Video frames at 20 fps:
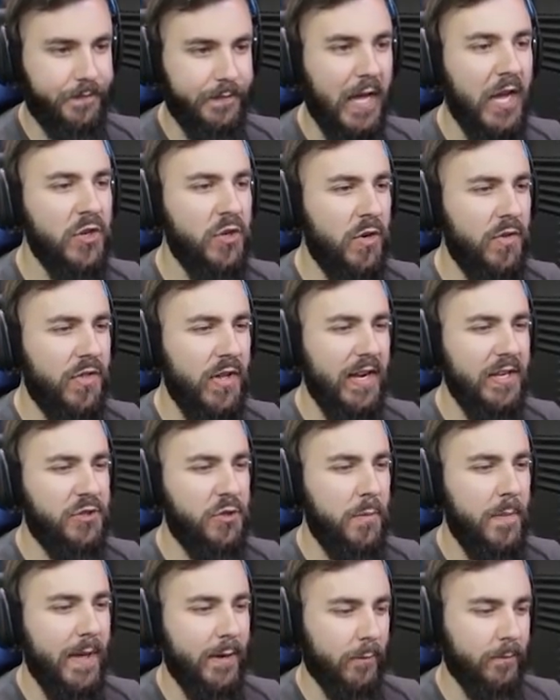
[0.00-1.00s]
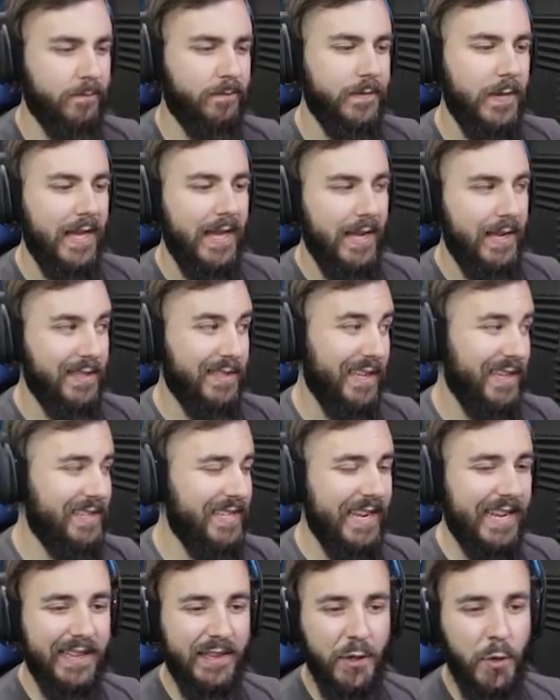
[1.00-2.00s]
132 metal. It's going
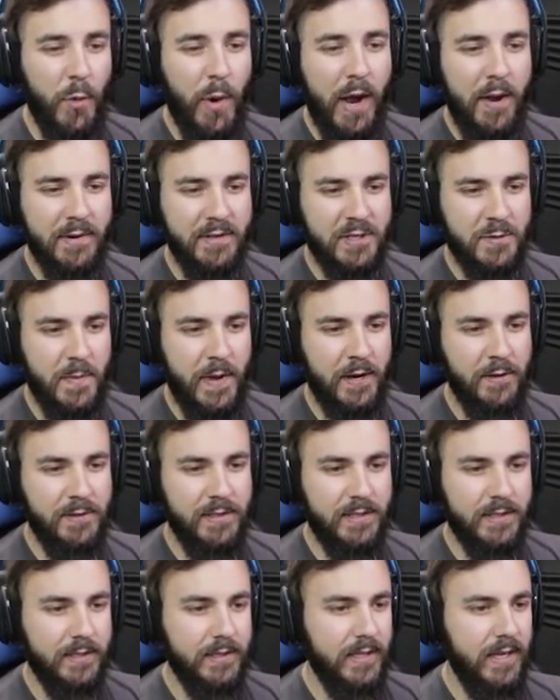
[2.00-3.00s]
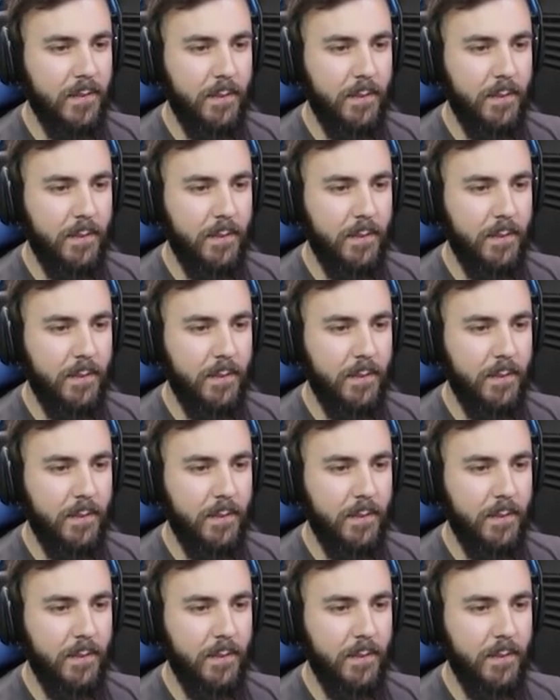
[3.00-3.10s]
to take a little while to smelt,